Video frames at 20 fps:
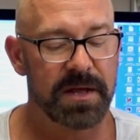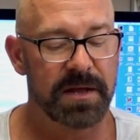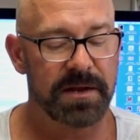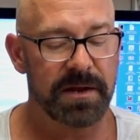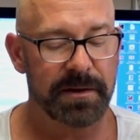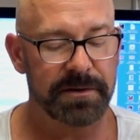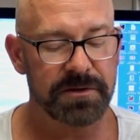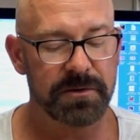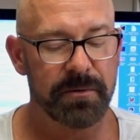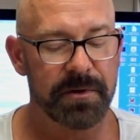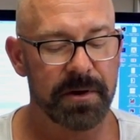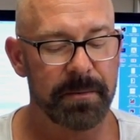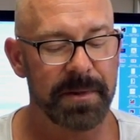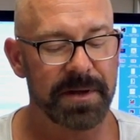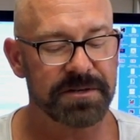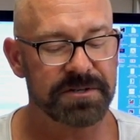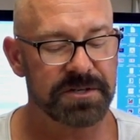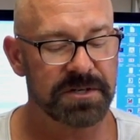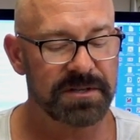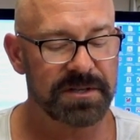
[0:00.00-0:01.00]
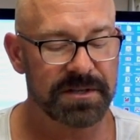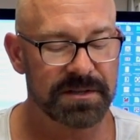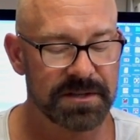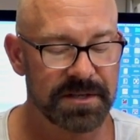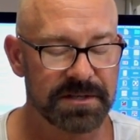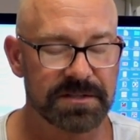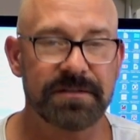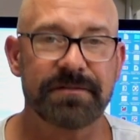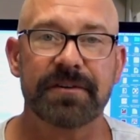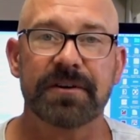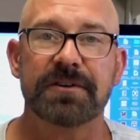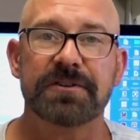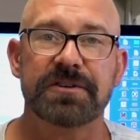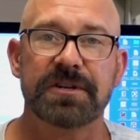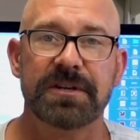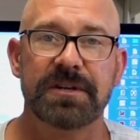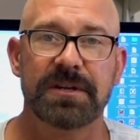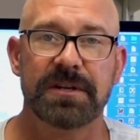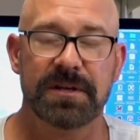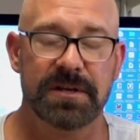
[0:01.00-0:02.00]
Now I do want to mention that this
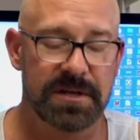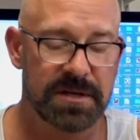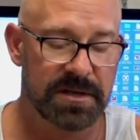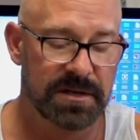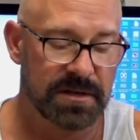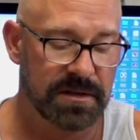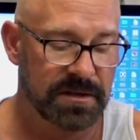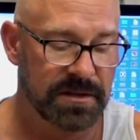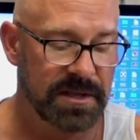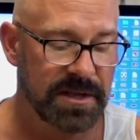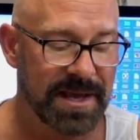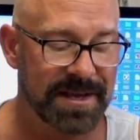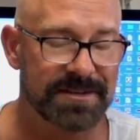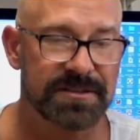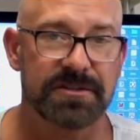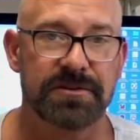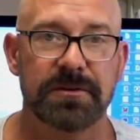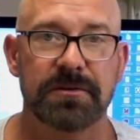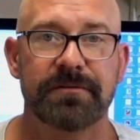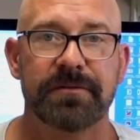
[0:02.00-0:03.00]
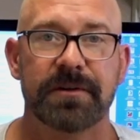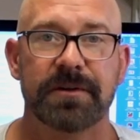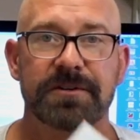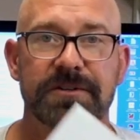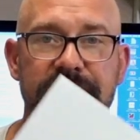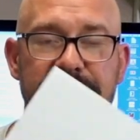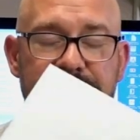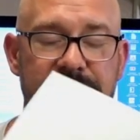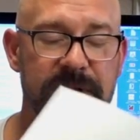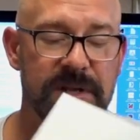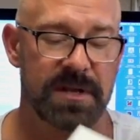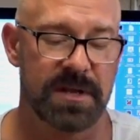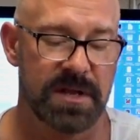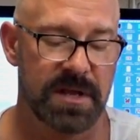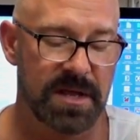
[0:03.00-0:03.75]
version, the X2 version,